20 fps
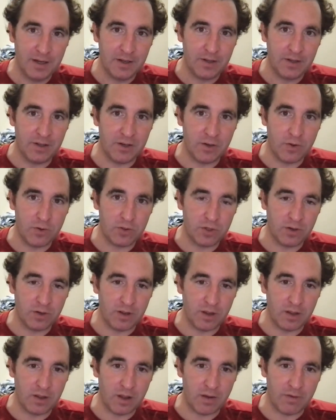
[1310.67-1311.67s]
the
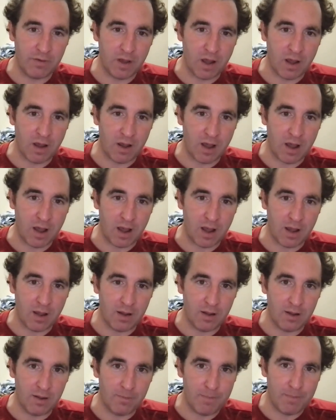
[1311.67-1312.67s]
notion of
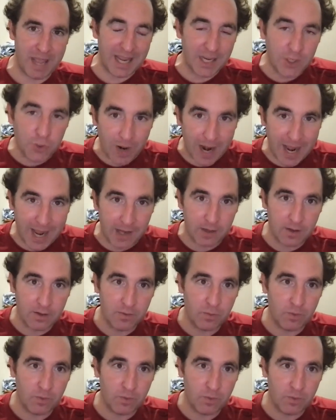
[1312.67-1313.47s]
Pagerank,